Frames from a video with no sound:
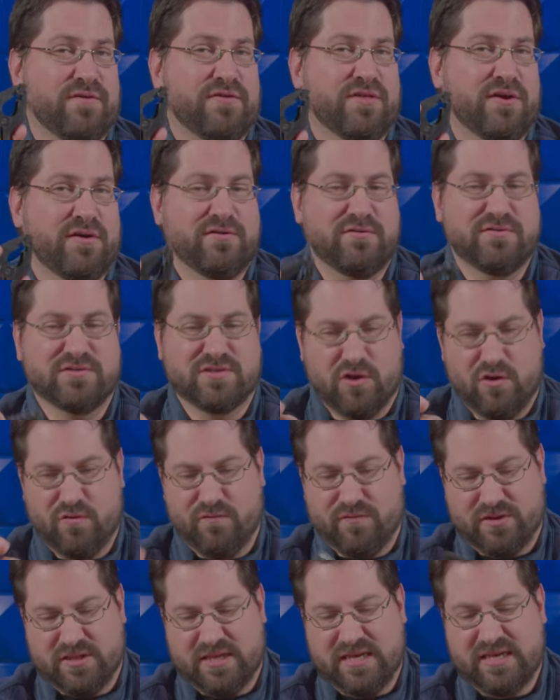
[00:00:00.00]
for those
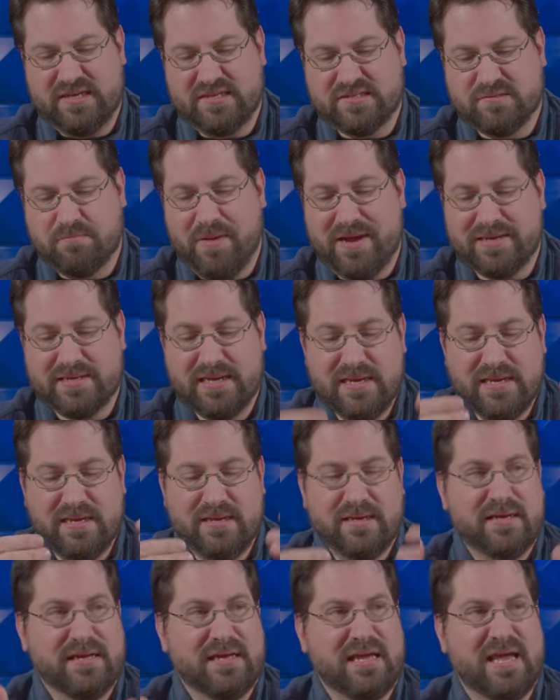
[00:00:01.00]
over these. But
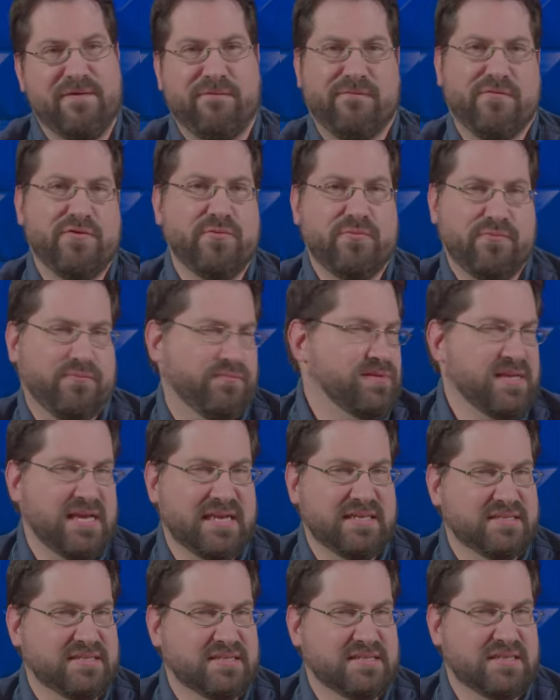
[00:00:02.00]
if you
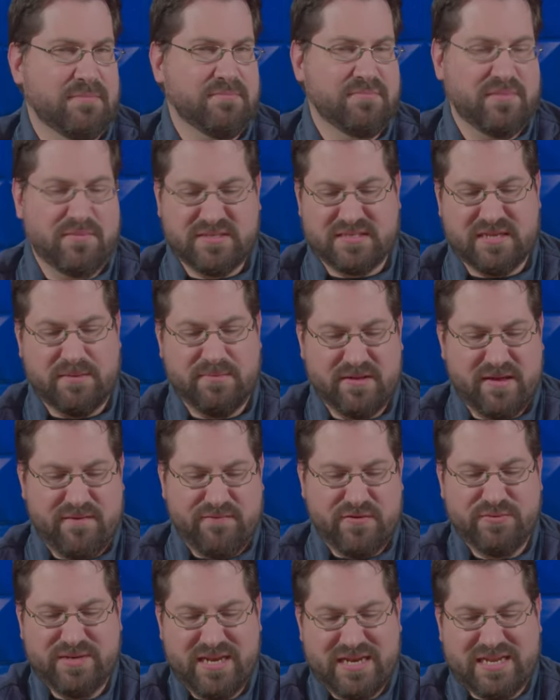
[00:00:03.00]
need
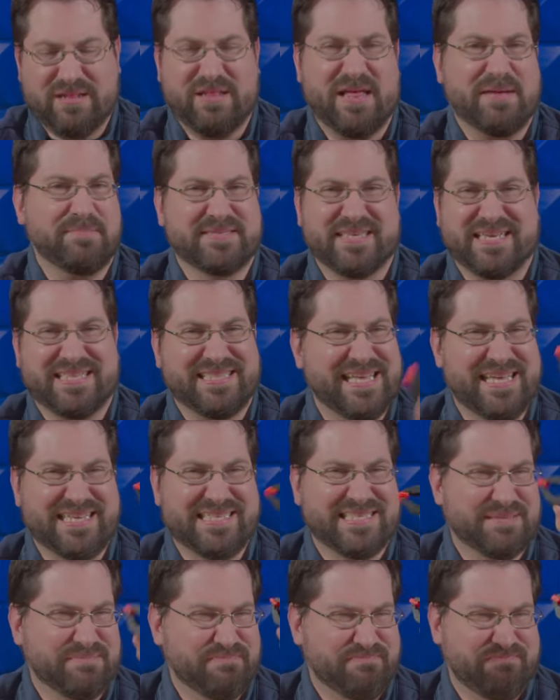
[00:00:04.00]
if you need clamps like
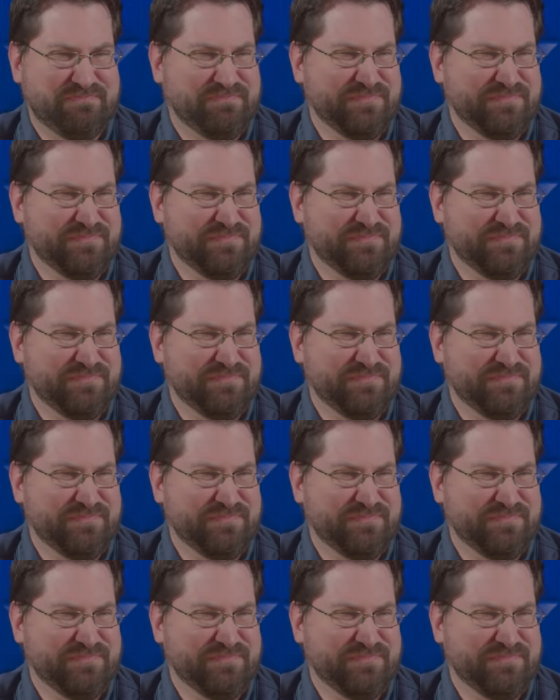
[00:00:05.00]
this,